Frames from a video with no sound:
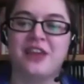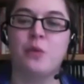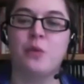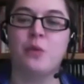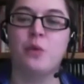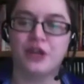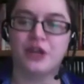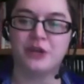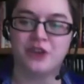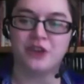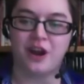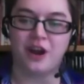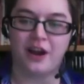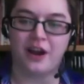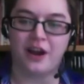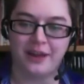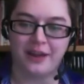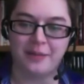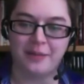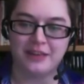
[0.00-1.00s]
what are you
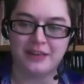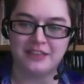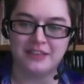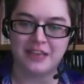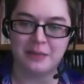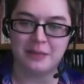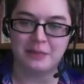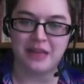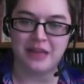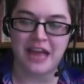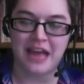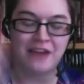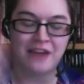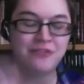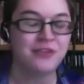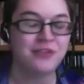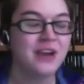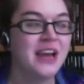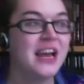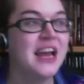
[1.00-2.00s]
talking about type
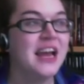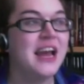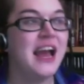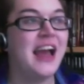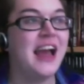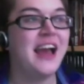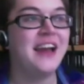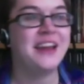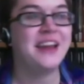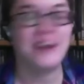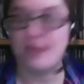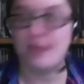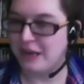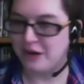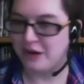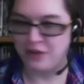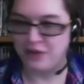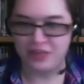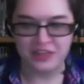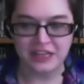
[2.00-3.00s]
laugh. In
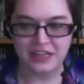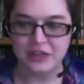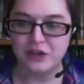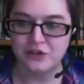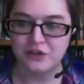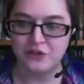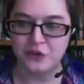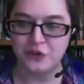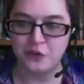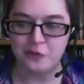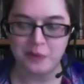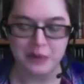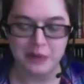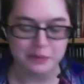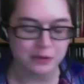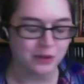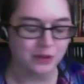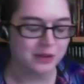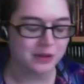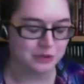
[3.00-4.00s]
a theater full of
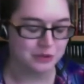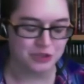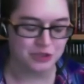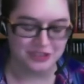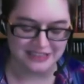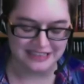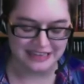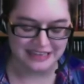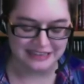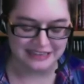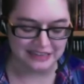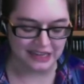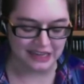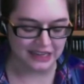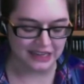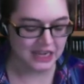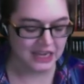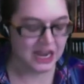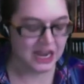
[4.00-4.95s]
people that was just dead silent.